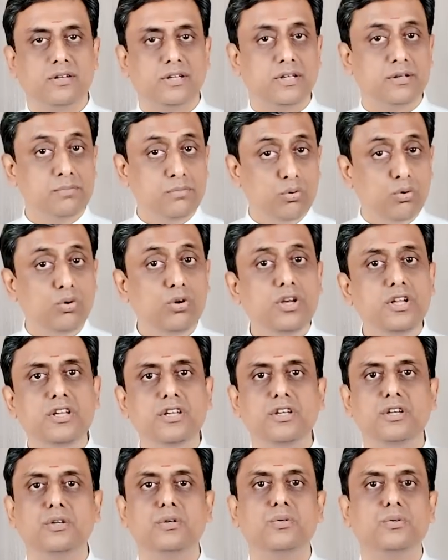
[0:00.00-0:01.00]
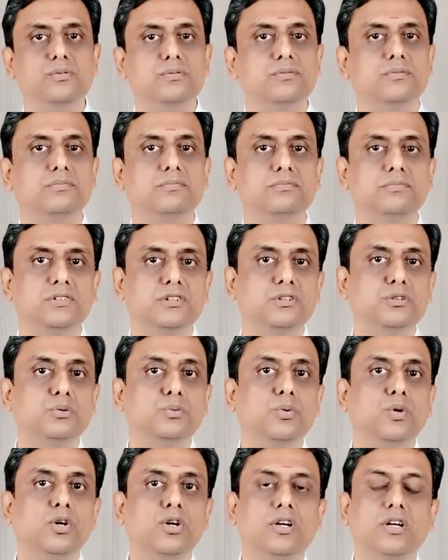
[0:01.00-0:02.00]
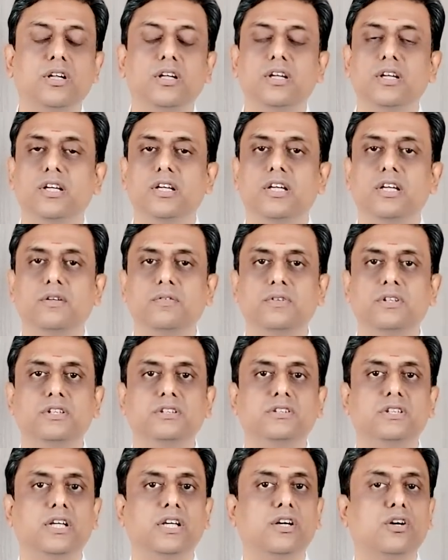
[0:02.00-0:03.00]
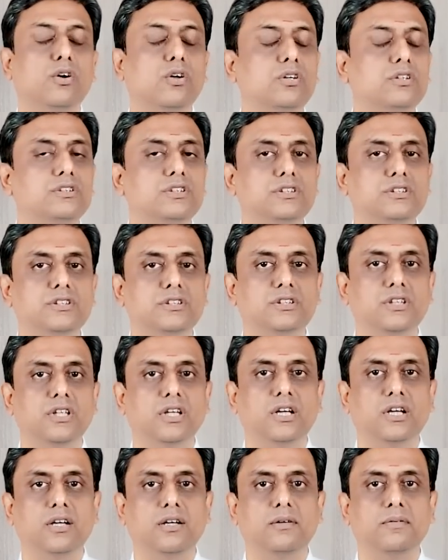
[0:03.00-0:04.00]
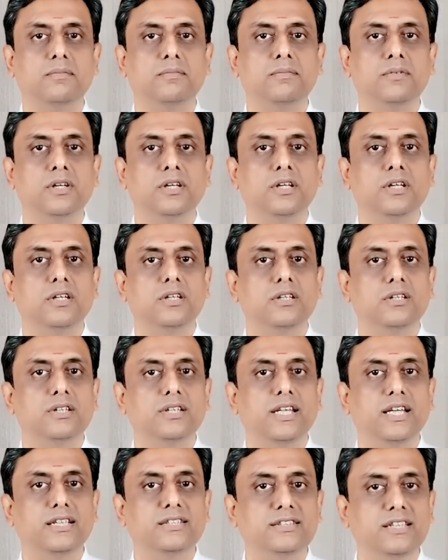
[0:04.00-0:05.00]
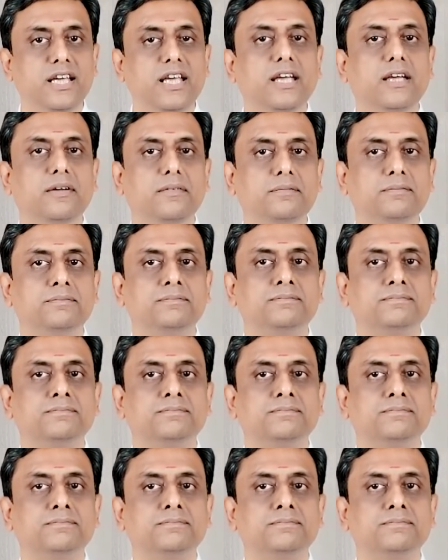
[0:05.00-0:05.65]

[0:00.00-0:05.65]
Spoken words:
in molding you. This is what the psychologists they say.